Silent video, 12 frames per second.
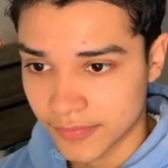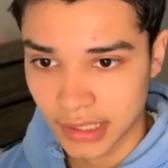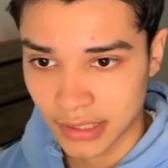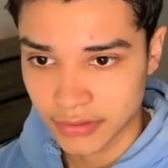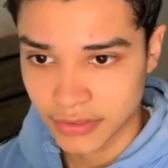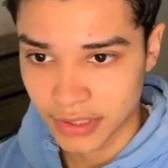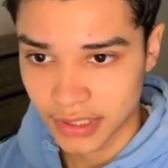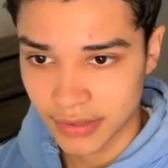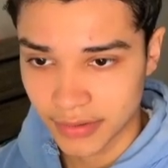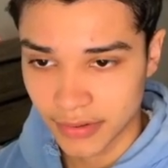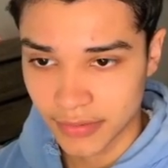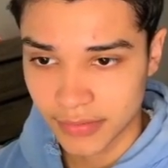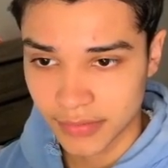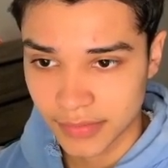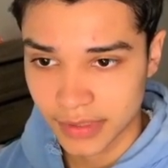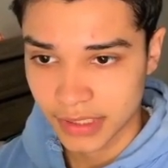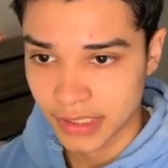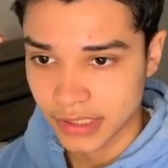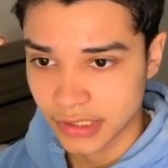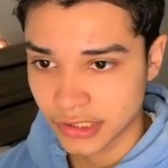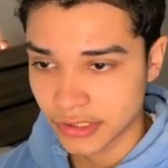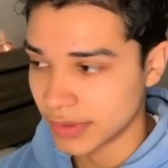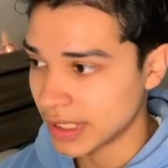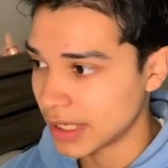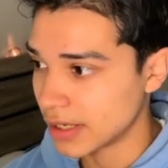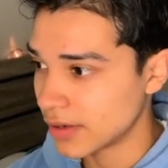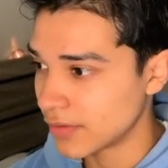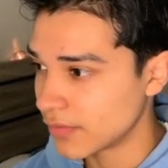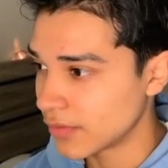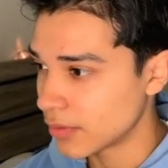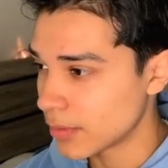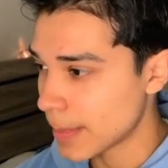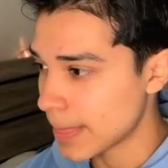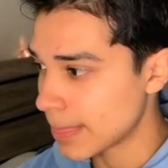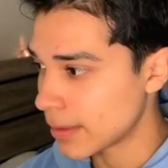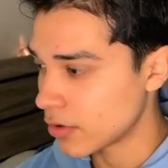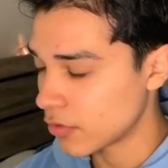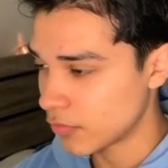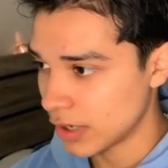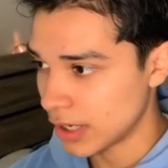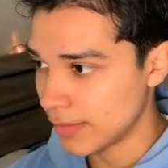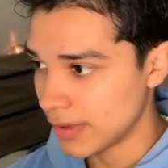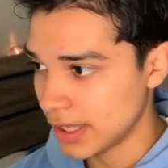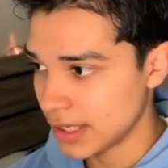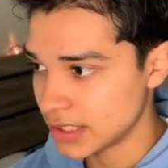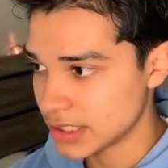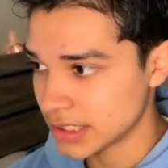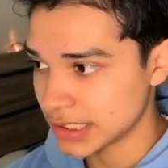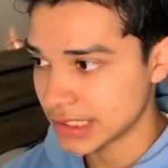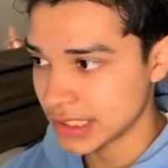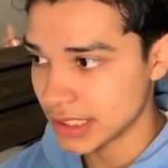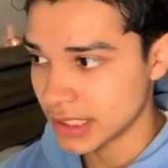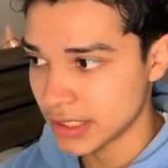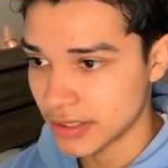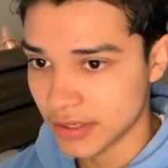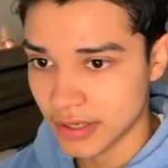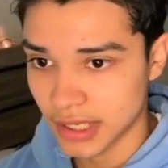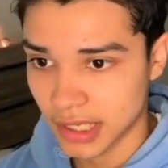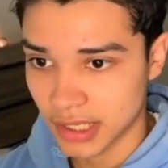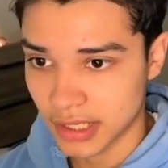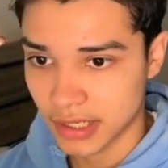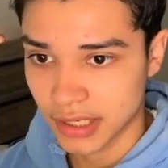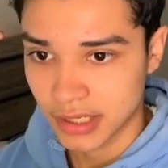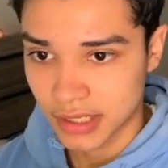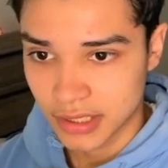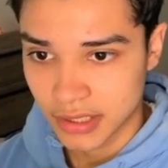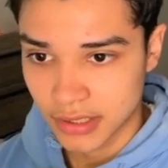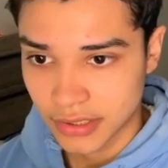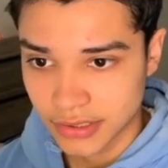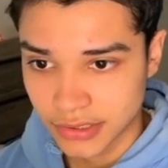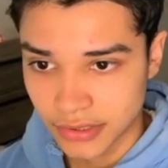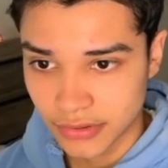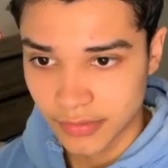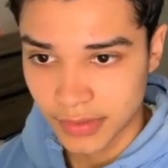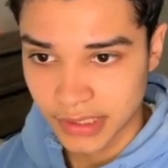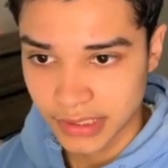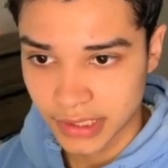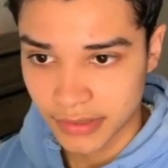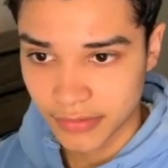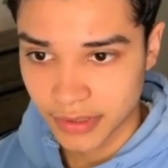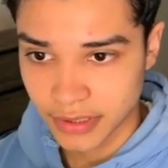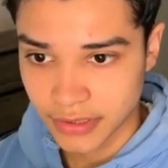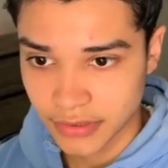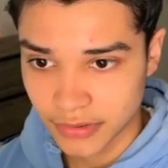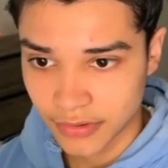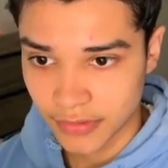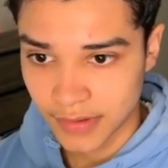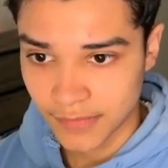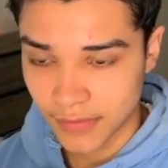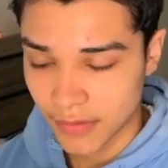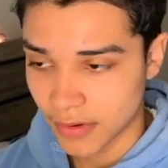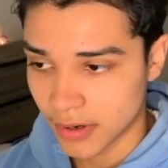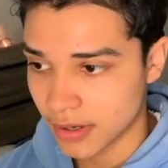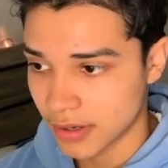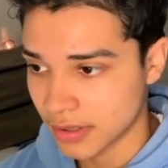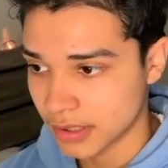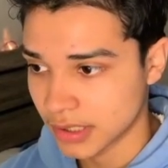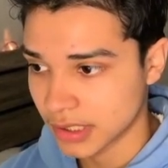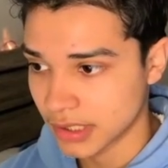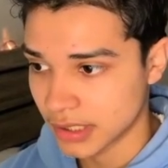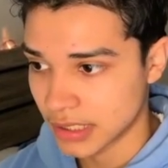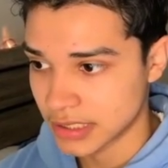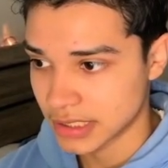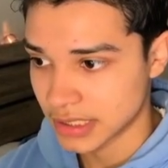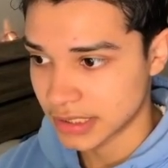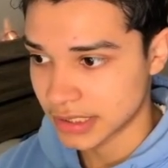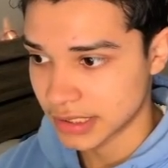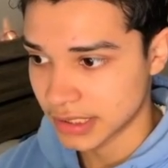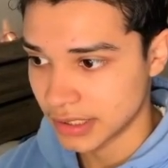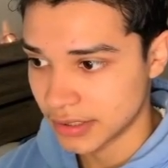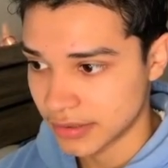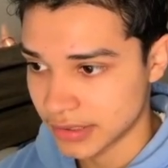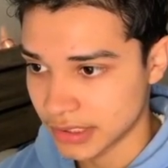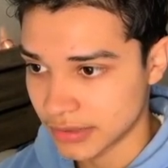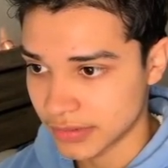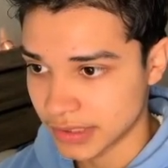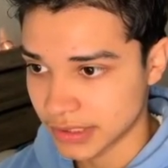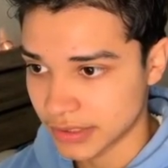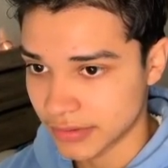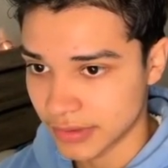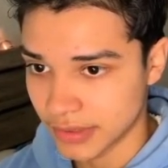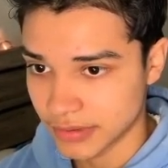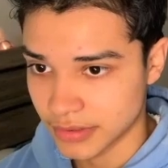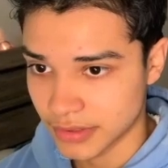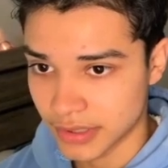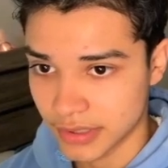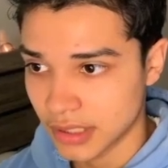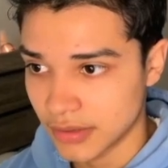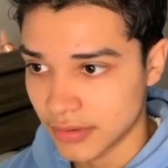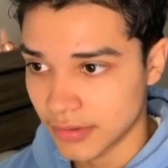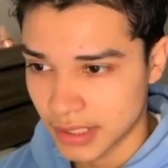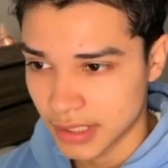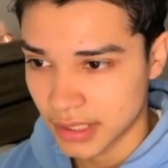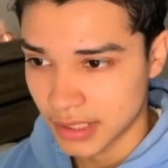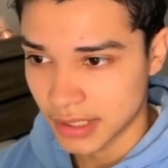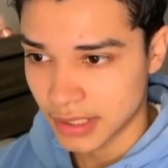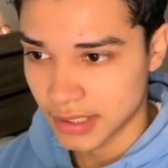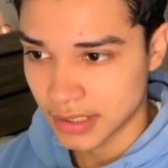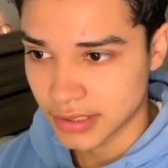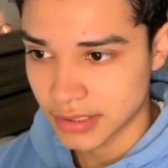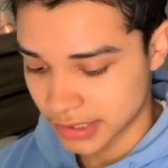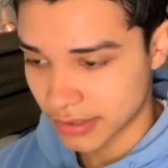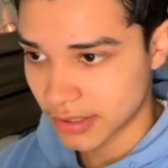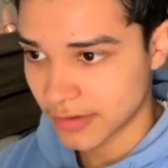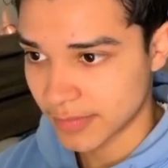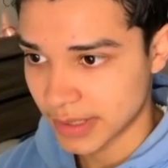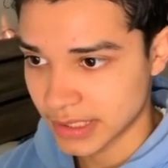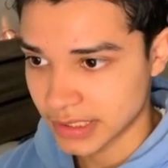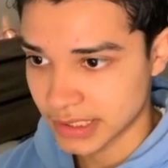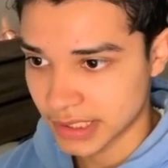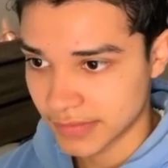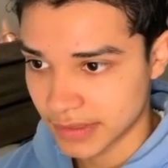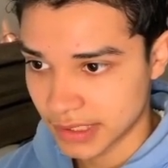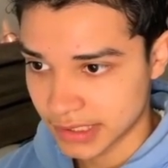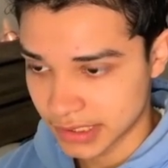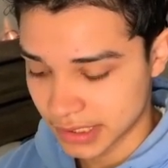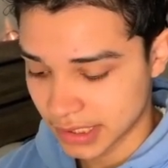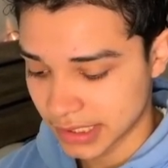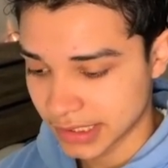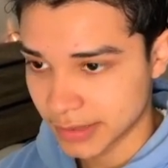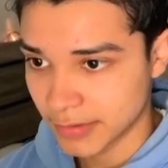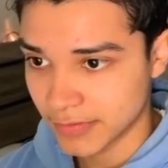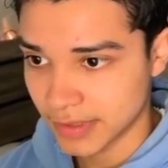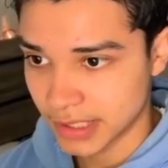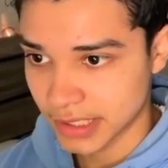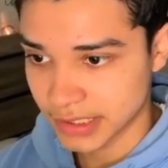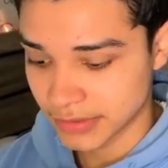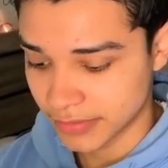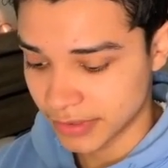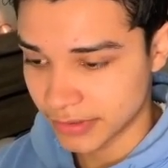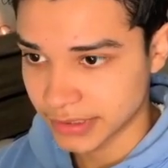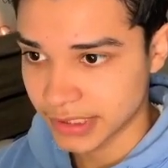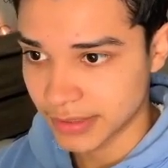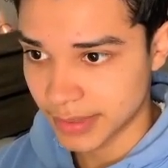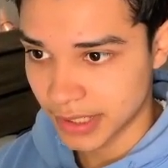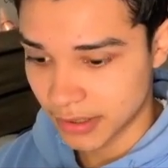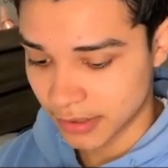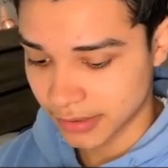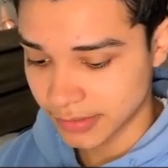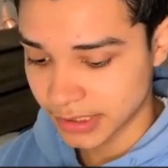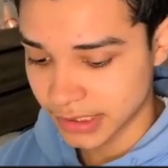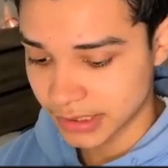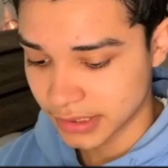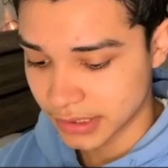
to our hero. So we have web agency here, and so basically 1, 2, 3, 4 contents in here. So let's go to our hero and start off by just giving this a class name of flag, so we know it's going to be columns.